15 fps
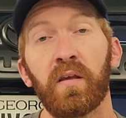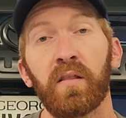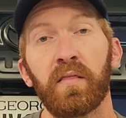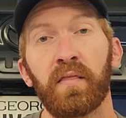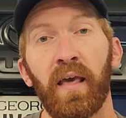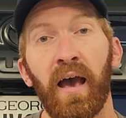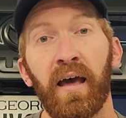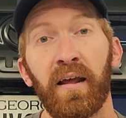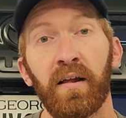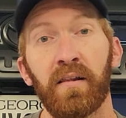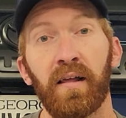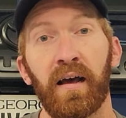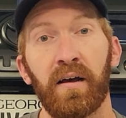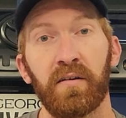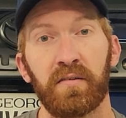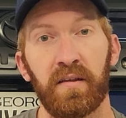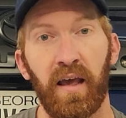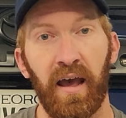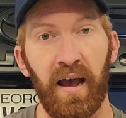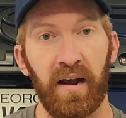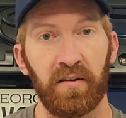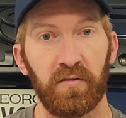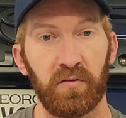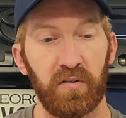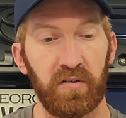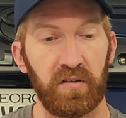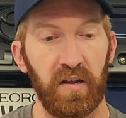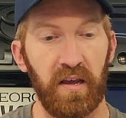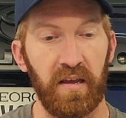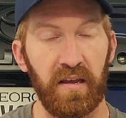That allows the axle to
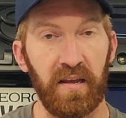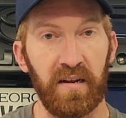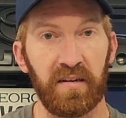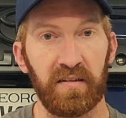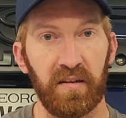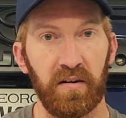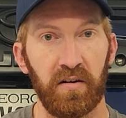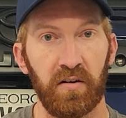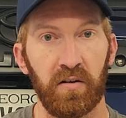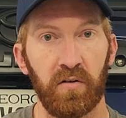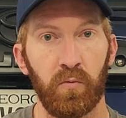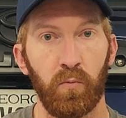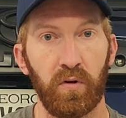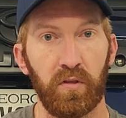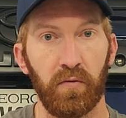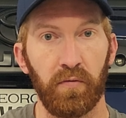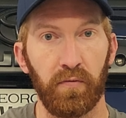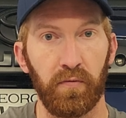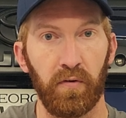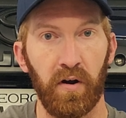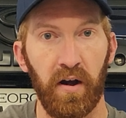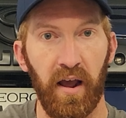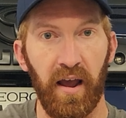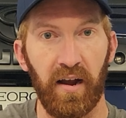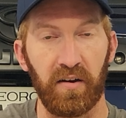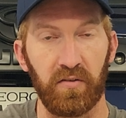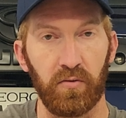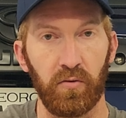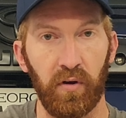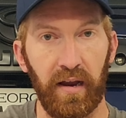stay in center with the front
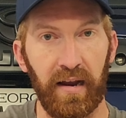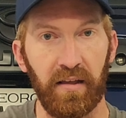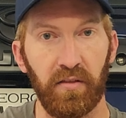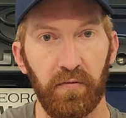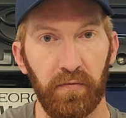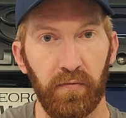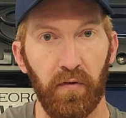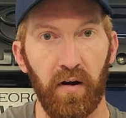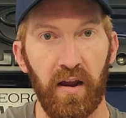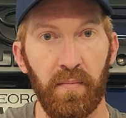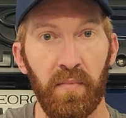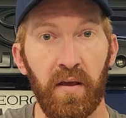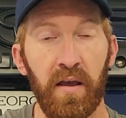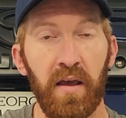axle and the frame,